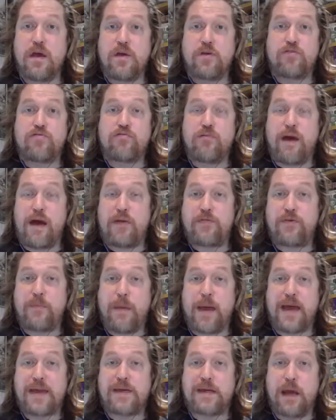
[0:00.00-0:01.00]
throughout the
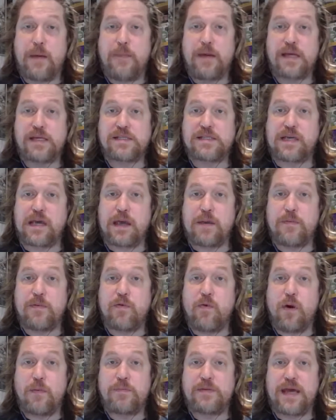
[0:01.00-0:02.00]
pandemic to keep
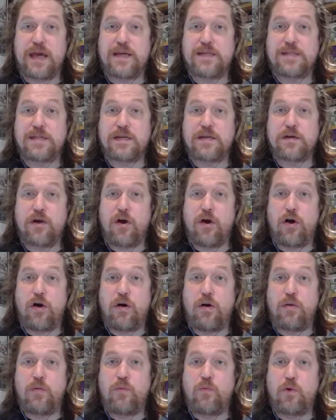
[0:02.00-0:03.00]
you updated
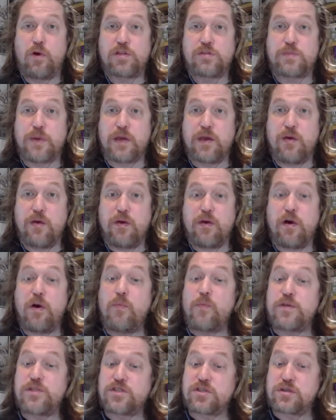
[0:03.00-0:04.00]
on what's been going
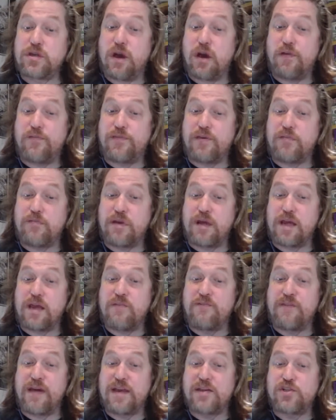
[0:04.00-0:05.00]
on with Starfury
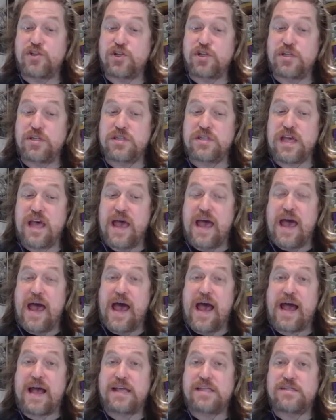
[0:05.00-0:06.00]
conventions.
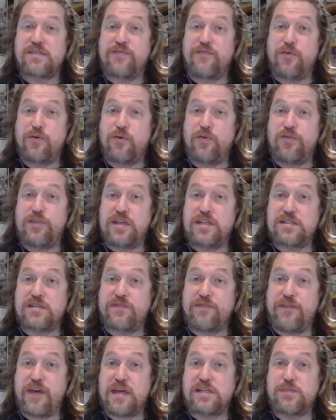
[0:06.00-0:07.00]
As for this
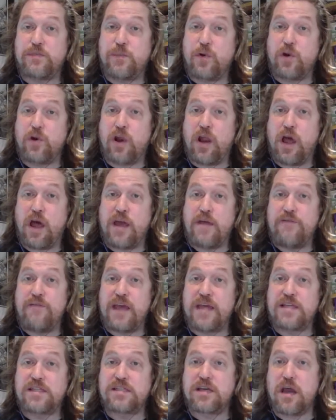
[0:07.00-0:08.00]
Facebook Live,
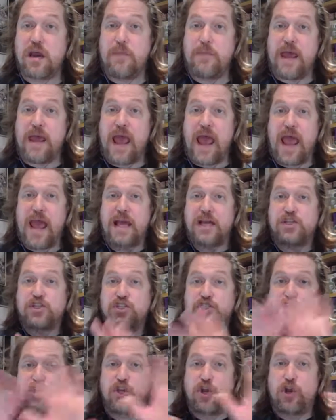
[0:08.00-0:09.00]
it's going to be
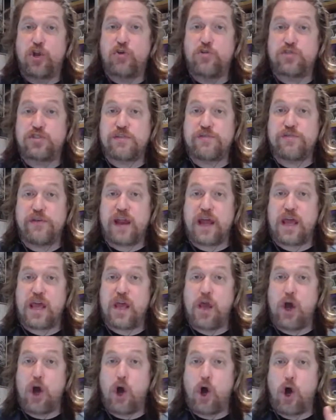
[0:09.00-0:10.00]

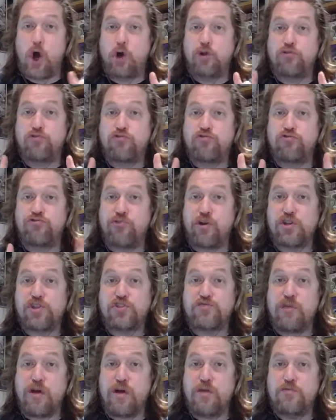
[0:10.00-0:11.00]
exclusively on
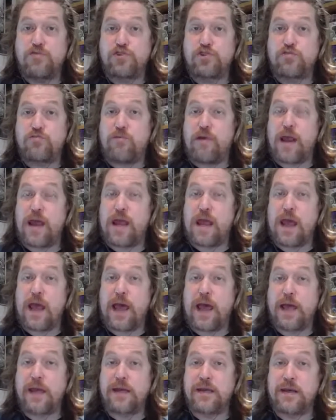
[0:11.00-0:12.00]
Crossroads 3
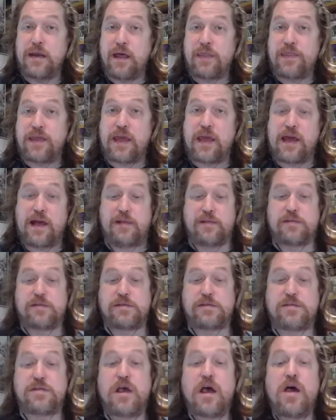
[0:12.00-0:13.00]
and nothing
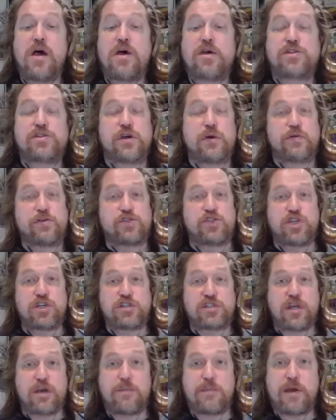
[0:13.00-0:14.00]
else. So it's
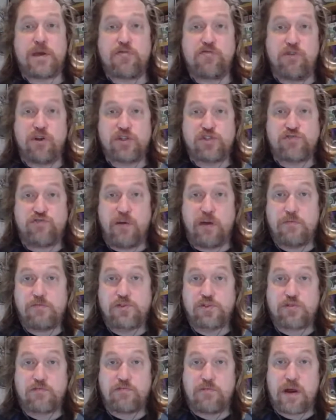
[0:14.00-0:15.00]
just going to be
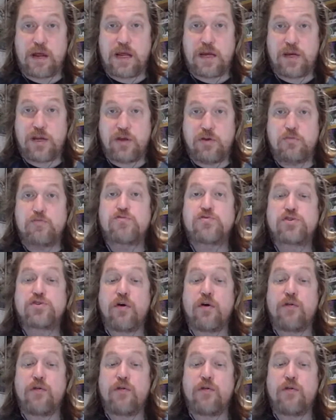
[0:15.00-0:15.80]
Crossroads 3 news